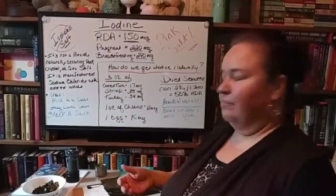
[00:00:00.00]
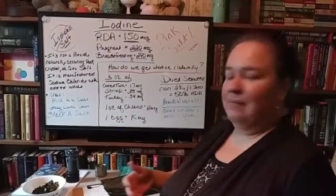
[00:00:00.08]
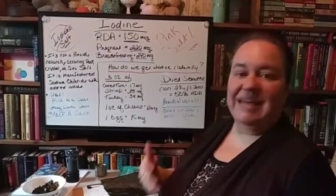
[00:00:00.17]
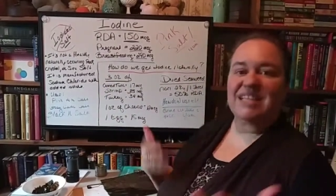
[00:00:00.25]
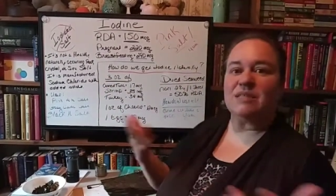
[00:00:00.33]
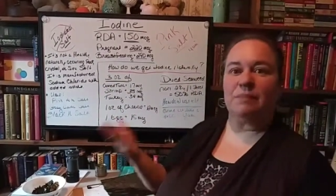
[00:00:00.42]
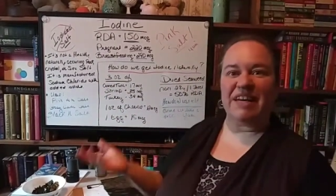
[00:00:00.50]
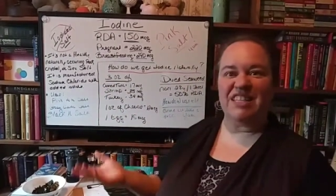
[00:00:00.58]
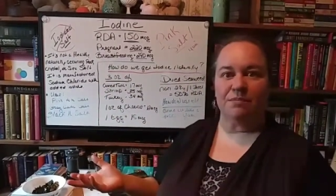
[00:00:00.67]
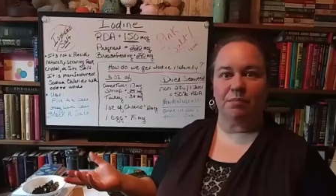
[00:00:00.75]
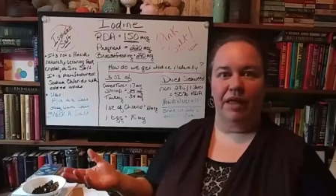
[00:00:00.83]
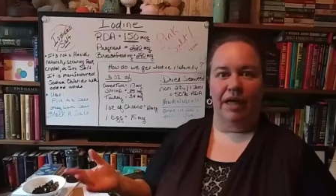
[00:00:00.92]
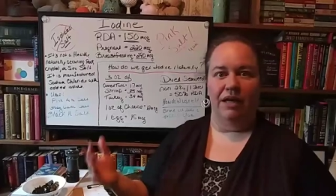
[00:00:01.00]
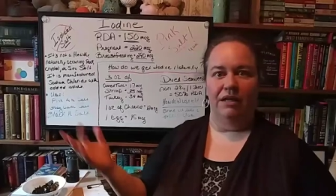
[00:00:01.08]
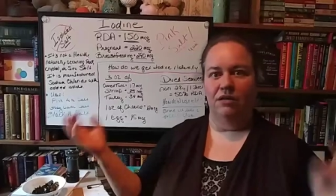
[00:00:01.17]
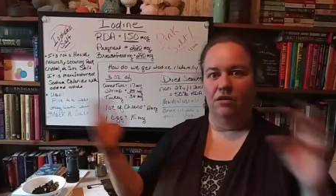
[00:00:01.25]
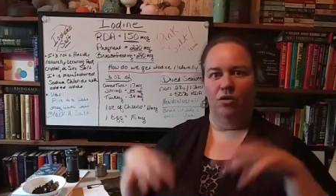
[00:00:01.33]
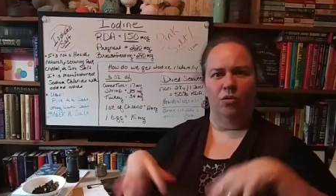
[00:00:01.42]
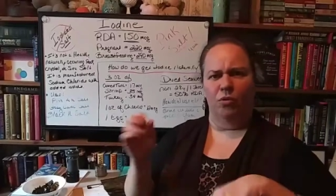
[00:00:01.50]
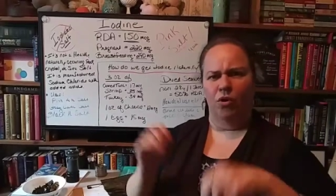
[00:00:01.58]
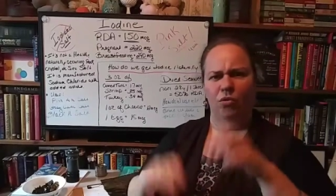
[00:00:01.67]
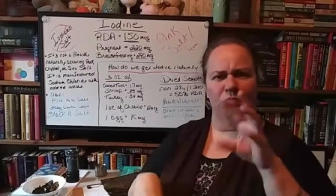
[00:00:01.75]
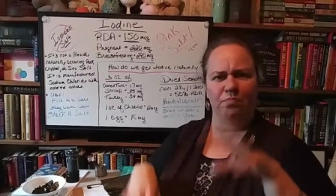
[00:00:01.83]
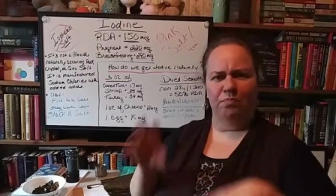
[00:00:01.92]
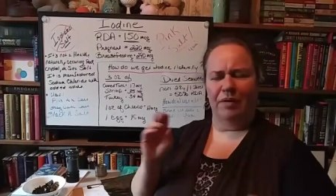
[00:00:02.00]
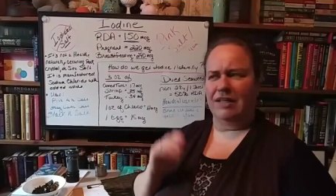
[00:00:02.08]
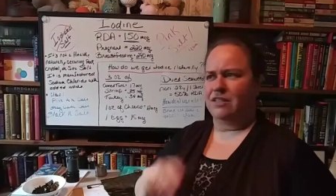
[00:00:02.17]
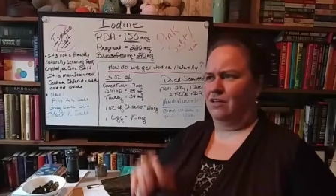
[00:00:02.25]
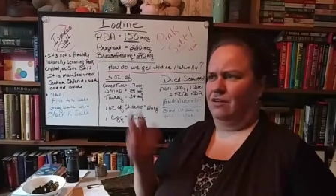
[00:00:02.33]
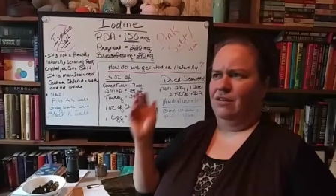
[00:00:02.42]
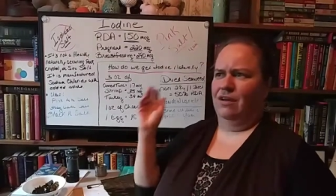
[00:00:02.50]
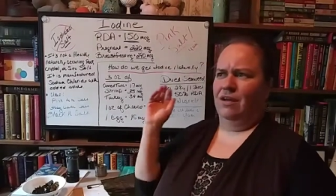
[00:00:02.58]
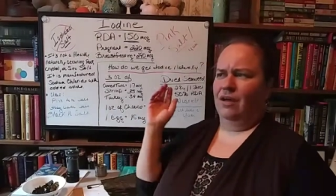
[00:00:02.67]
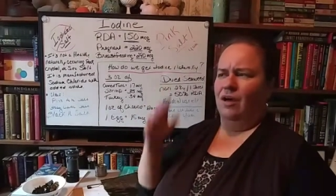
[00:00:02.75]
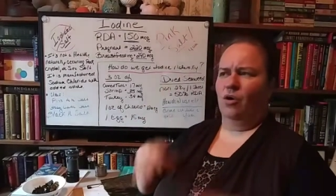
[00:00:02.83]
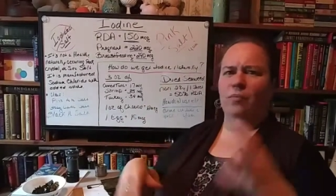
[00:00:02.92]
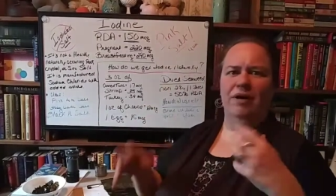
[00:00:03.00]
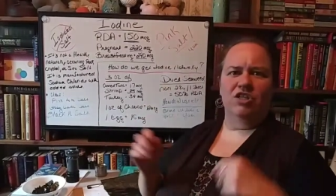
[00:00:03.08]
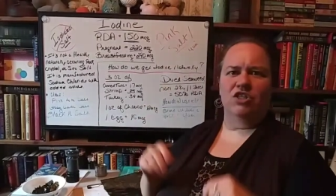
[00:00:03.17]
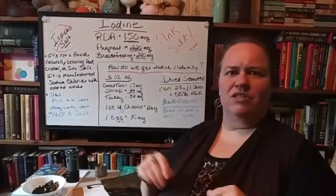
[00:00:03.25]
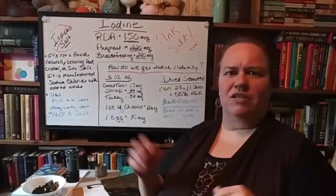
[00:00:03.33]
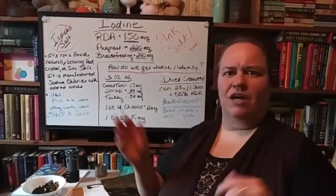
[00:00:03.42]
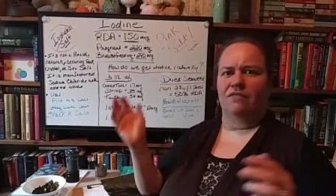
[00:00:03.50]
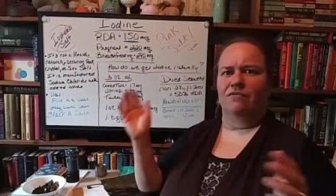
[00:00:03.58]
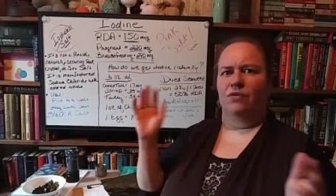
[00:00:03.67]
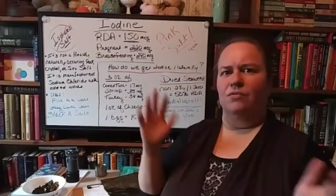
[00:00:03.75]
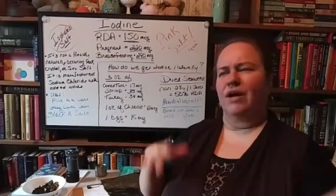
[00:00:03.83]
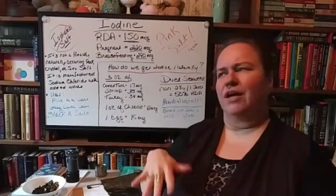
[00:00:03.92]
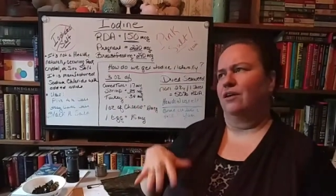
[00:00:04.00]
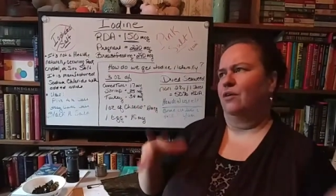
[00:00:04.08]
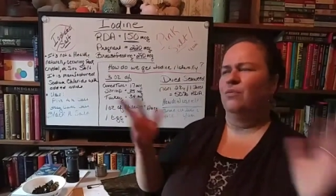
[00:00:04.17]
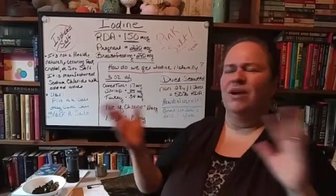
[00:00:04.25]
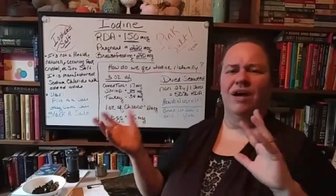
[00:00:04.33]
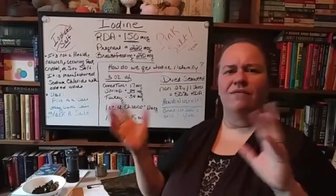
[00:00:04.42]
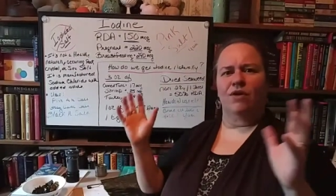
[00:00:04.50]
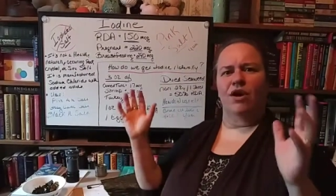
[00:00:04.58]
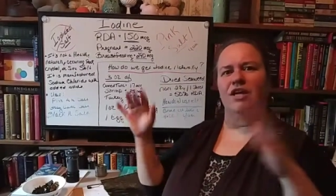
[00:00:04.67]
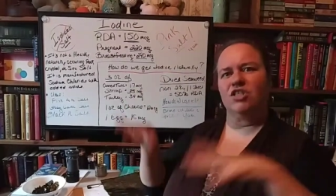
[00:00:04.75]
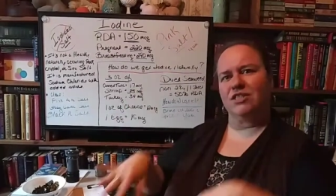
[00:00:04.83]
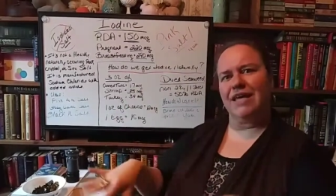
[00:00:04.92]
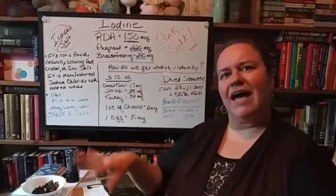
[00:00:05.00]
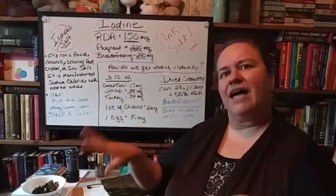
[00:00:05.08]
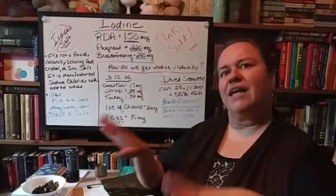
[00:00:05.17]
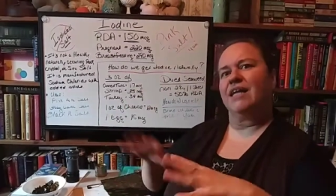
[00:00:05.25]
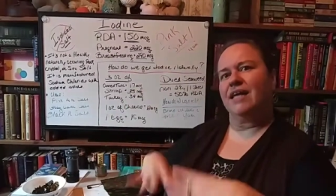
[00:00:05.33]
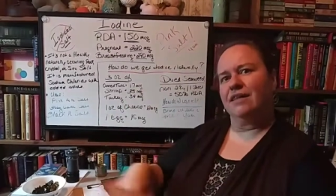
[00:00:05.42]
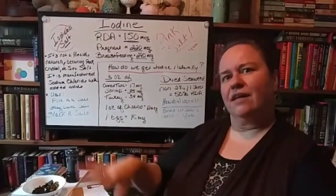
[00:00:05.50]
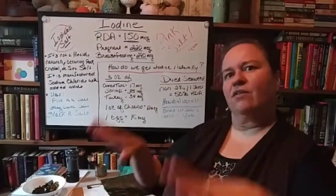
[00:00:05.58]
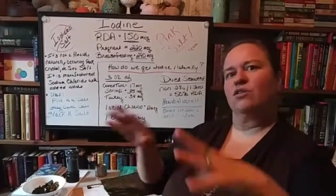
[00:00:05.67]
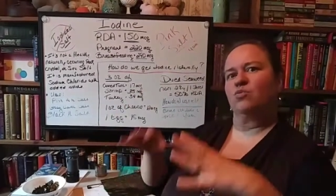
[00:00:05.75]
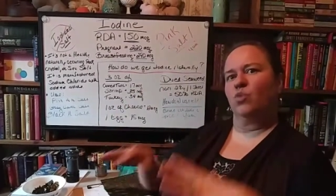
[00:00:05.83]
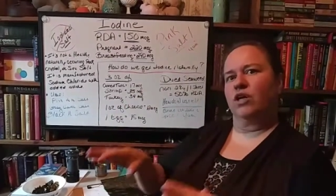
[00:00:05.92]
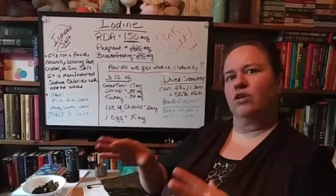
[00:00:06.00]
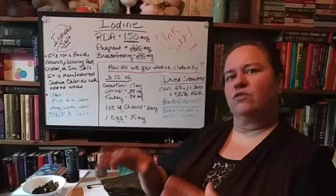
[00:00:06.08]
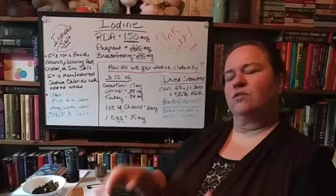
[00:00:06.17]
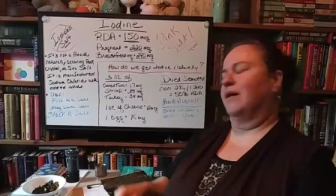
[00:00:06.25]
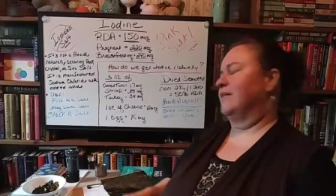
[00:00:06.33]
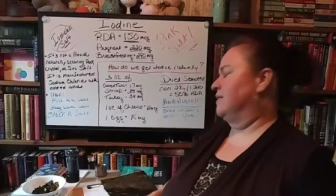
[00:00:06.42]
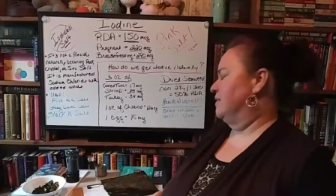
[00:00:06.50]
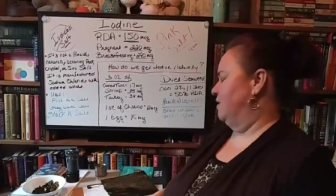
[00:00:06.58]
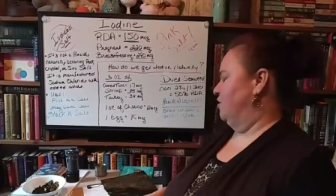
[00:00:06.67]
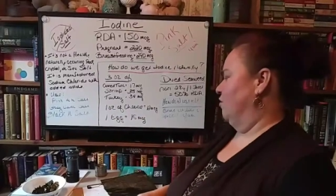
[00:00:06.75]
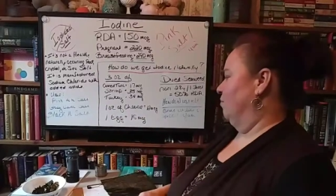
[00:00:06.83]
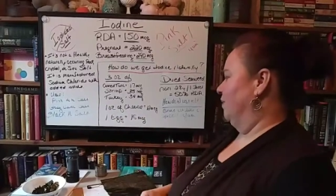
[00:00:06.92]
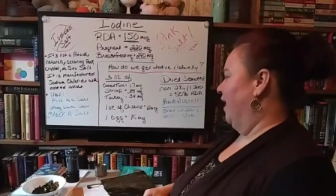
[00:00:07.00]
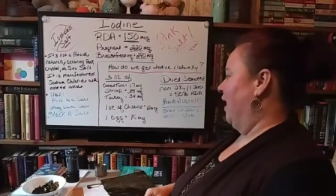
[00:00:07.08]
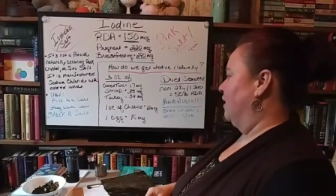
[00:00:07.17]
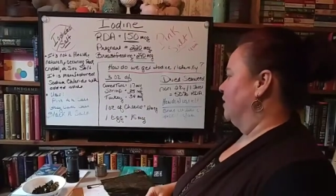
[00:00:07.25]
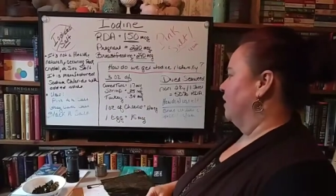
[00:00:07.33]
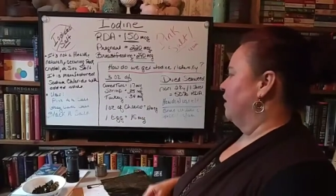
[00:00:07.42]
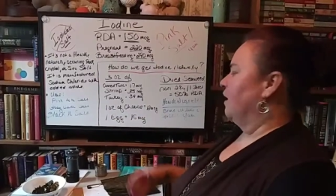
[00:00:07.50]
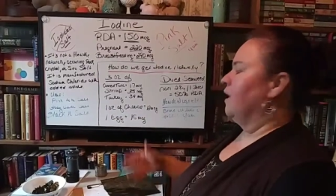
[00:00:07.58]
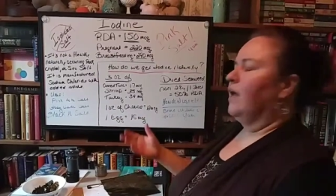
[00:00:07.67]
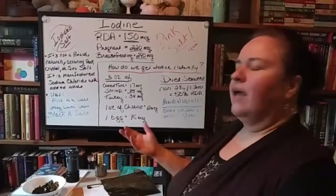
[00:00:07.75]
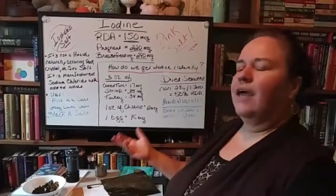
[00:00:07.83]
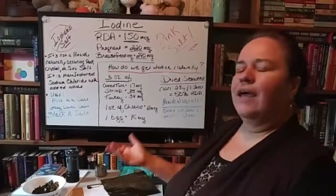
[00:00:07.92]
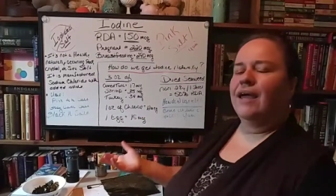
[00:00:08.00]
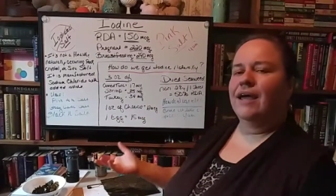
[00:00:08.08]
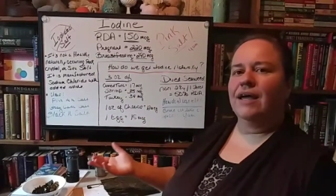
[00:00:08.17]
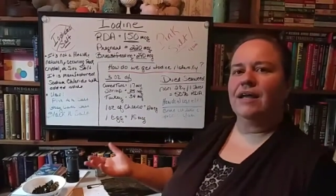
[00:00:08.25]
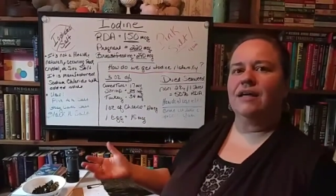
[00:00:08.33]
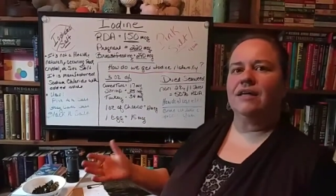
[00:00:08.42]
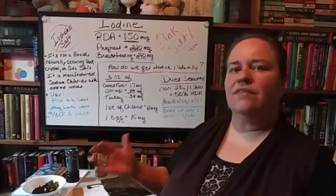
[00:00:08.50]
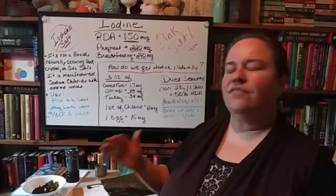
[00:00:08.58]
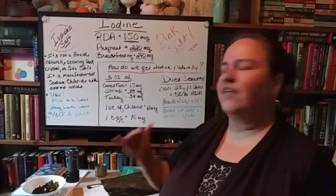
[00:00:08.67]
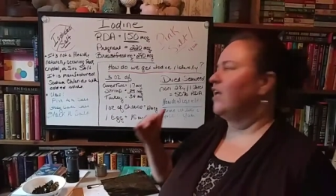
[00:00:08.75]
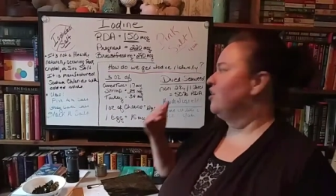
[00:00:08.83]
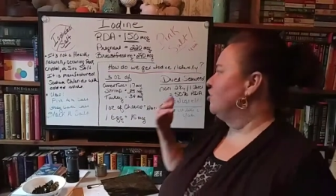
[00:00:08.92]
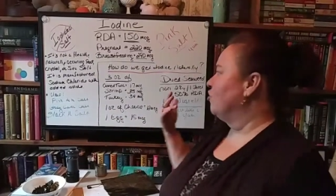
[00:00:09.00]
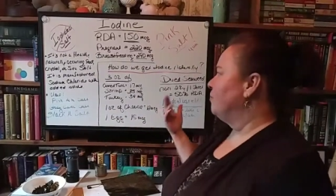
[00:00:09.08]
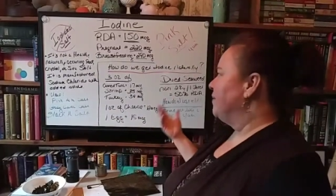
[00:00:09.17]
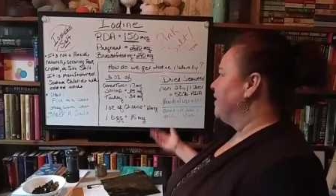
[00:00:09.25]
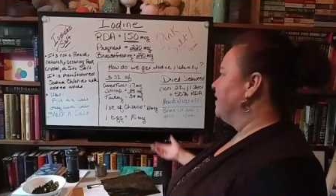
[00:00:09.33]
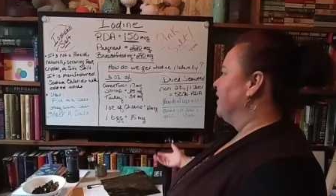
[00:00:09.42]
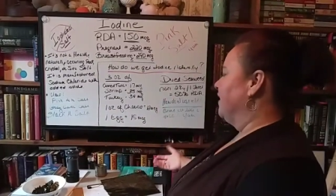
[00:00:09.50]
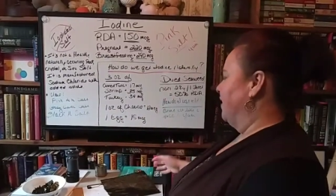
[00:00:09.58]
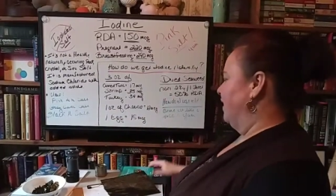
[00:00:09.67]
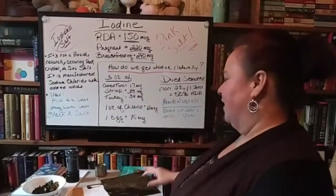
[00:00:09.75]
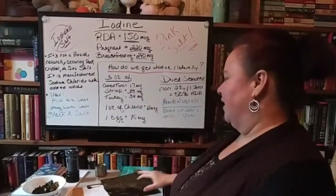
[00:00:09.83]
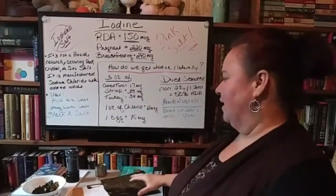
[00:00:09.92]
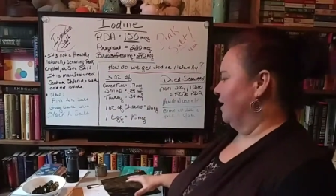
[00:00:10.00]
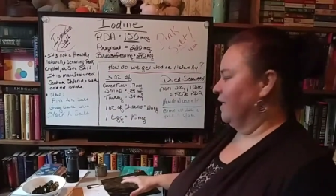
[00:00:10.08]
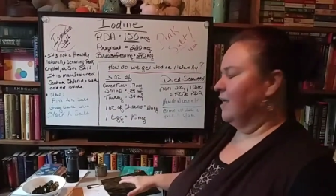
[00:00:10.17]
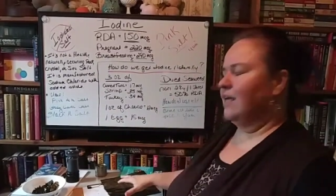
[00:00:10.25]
Make a spice blend, a whole bunch of stuff, oregano, whatever, and just add it in there as one of your spices in your blend. And then you'll be getting